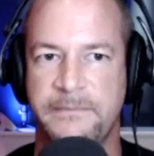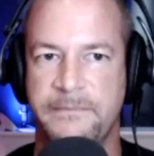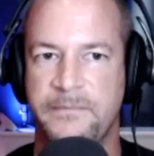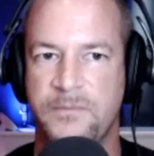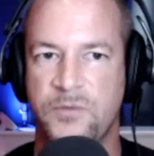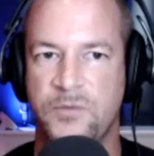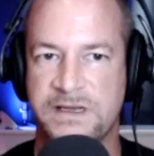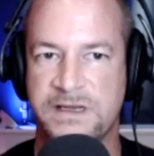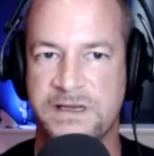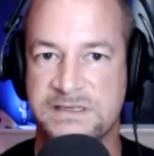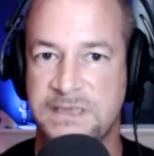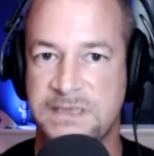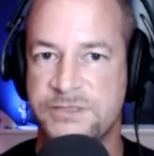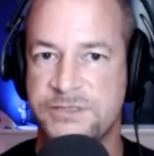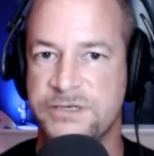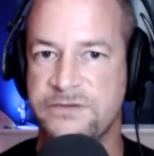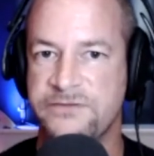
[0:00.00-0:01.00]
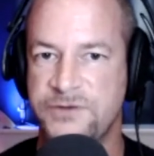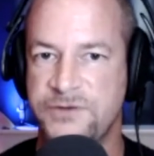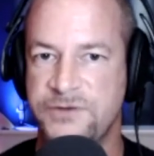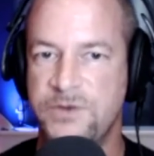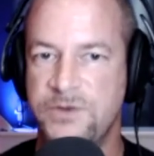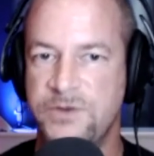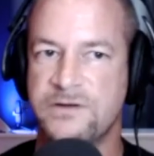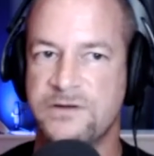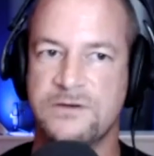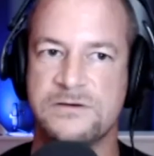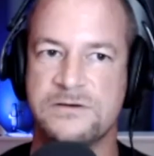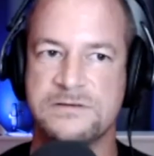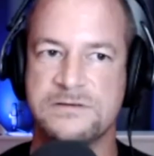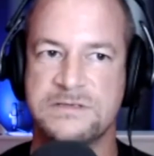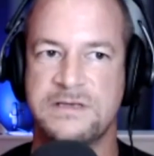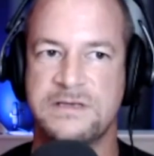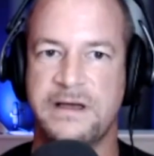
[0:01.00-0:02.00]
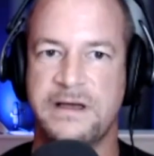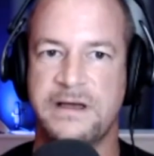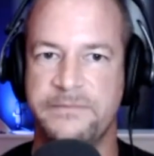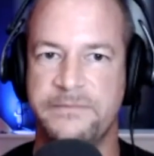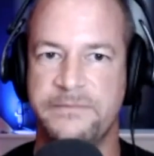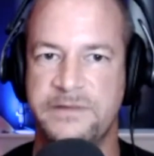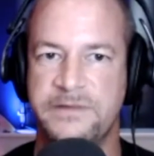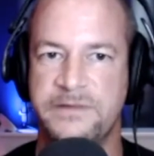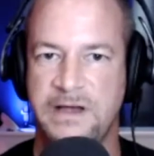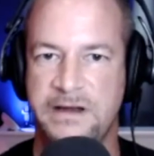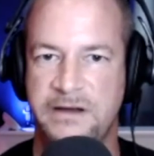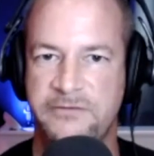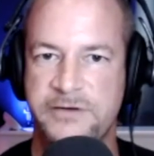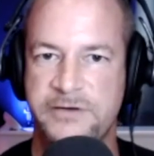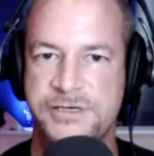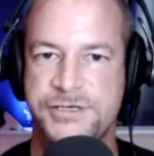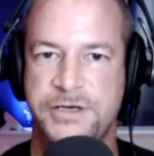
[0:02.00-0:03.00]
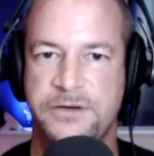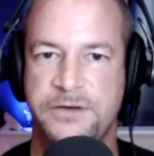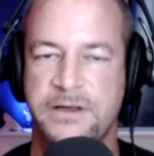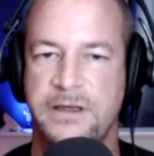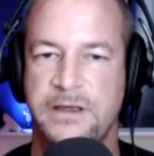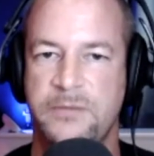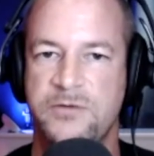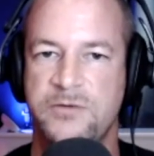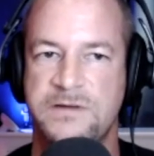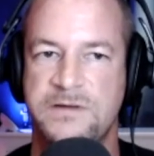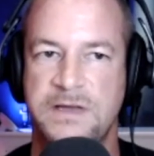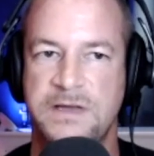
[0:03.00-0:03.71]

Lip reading: with the exception of 2 musicals, I've designed every show at GableStage.